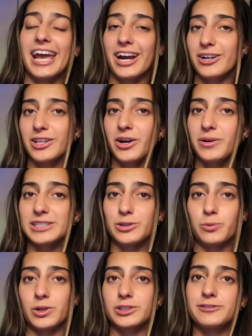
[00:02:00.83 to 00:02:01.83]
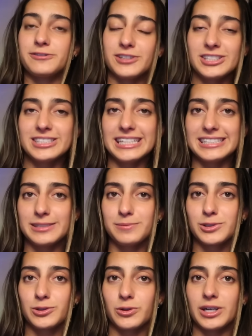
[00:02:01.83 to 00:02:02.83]
Airalo is the world's first eSIM
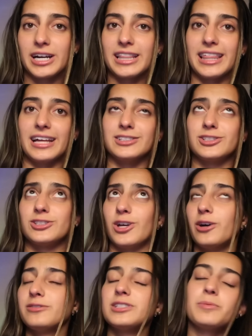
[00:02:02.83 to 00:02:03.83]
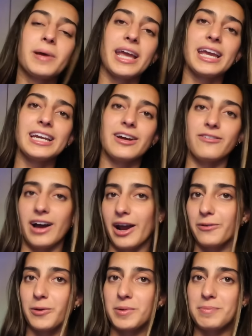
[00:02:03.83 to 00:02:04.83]
store that solves the pain of high
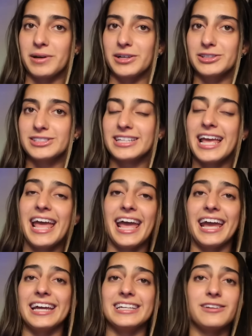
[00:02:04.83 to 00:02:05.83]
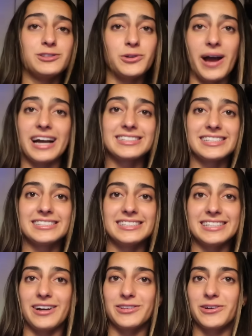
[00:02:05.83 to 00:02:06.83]
roaming bills and gives you access to
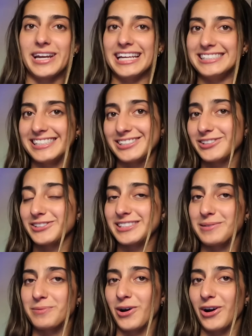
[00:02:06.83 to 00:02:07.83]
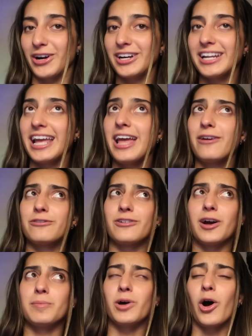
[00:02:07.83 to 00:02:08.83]
download a digital SIM SIM card from